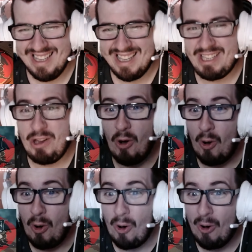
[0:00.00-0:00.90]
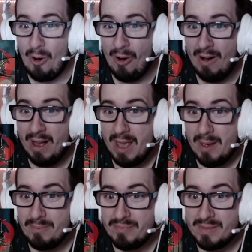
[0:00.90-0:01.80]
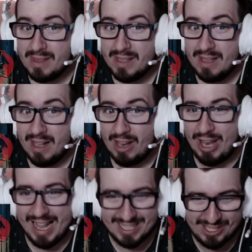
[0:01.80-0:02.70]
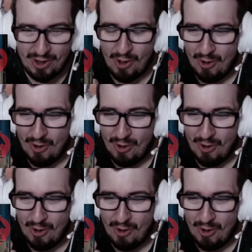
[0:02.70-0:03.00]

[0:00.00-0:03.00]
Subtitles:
Yo, let's go.